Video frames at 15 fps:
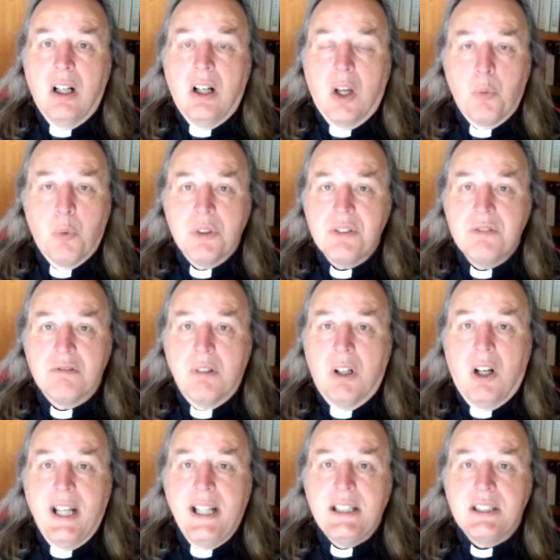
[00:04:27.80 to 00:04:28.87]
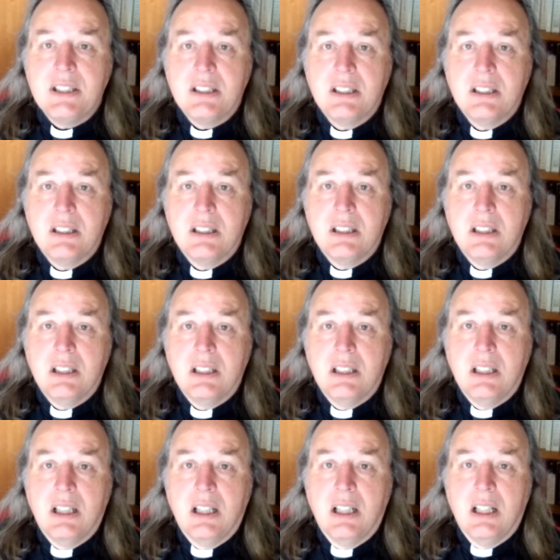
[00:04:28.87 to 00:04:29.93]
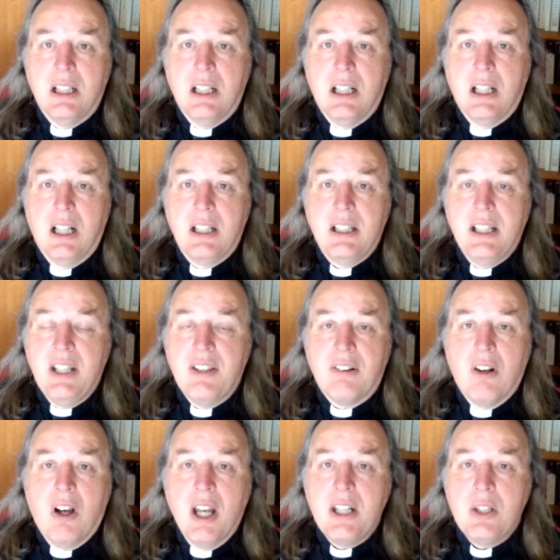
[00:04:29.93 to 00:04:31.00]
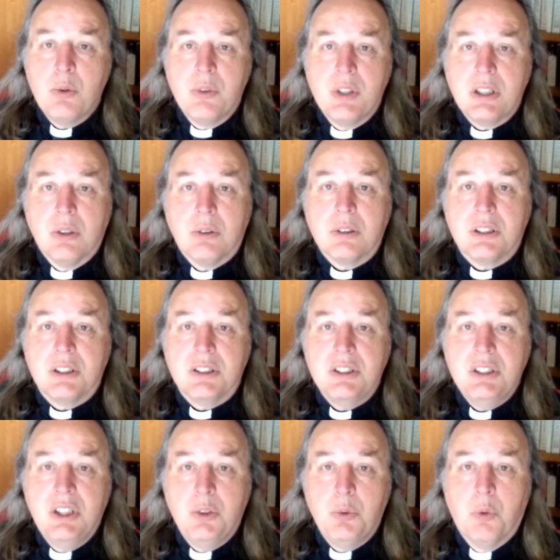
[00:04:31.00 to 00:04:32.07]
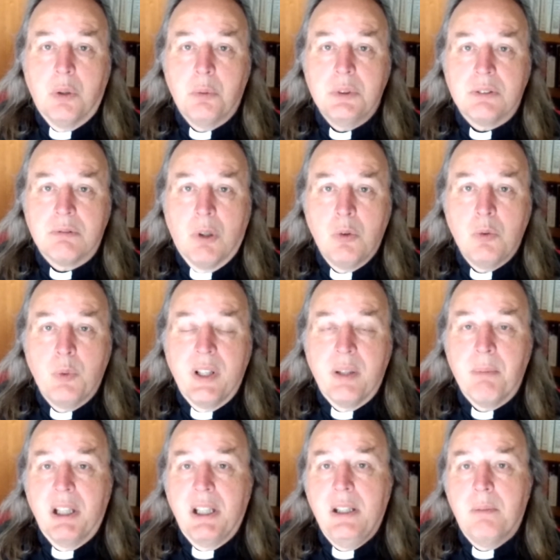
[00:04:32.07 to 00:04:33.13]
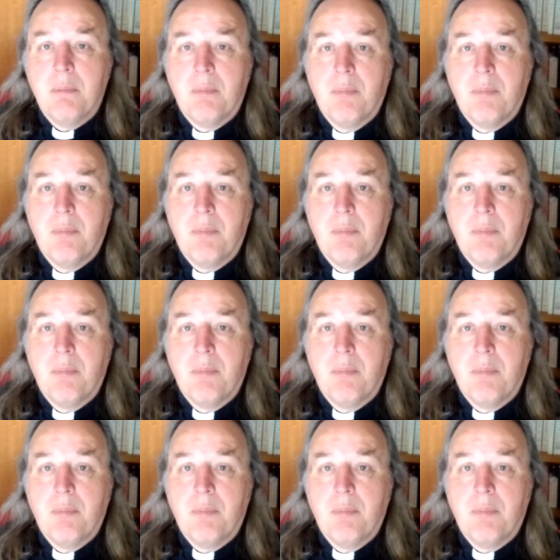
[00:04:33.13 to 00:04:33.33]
I wasn't right, and neither I nor the doctors knew what was wrong with me.